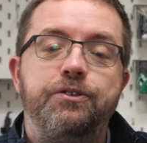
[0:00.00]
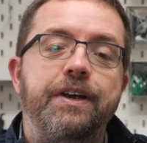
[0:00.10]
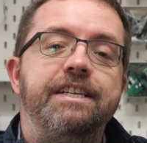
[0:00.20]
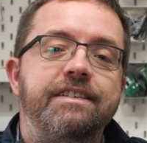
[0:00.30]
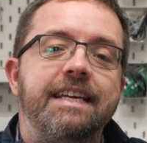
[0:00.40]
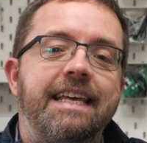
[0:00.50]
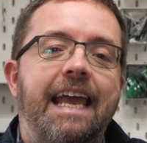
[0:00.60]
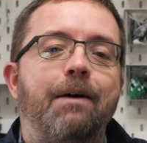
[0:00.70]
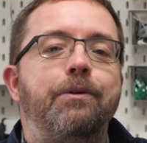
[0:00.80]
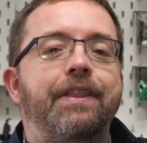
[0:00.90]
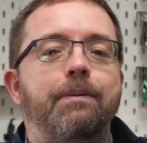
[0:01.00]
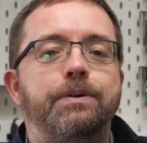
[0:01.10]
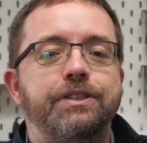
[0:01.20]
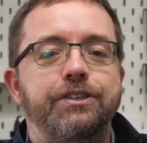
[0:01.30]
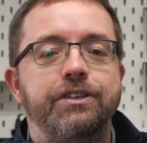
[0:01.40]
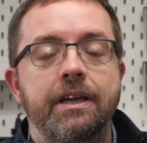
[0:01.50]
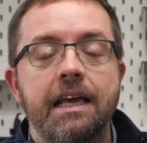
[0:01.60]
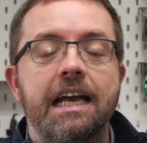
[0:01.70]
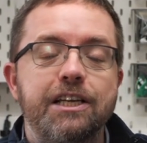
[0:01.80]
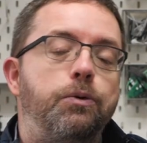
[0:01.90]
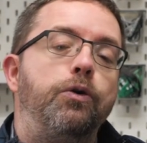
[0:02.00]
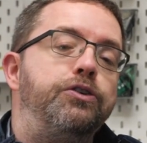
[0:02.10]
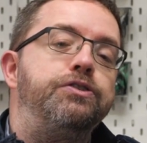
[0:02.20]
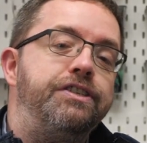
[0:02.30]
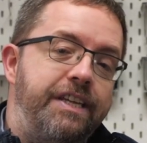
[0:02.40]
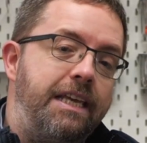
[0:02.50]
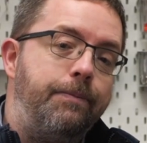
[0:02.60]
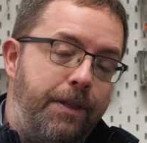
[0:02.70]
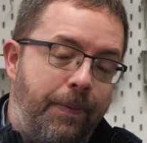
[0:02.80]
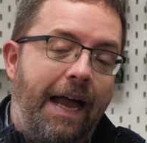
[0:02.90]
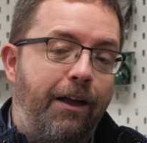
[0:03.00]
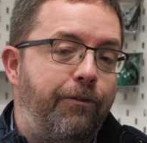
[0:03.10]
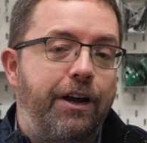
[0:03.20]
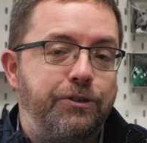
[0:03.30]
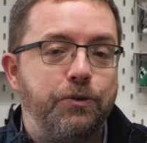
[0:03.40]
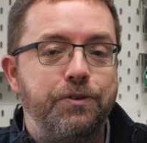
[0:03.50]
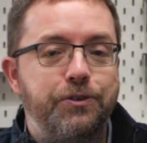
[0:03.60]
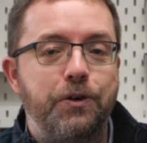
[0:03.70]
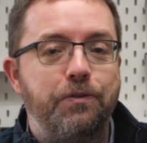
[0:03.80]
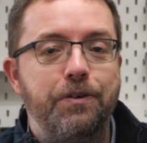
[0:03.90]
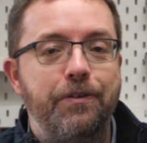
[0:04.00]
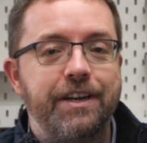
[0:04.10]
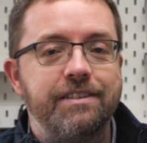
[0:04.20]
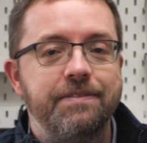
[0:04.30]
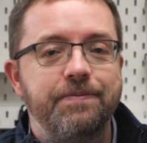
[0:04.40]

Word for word: strange seeing the camera in that position, as we're all used to seeing them at the back of our astrophotography rigs.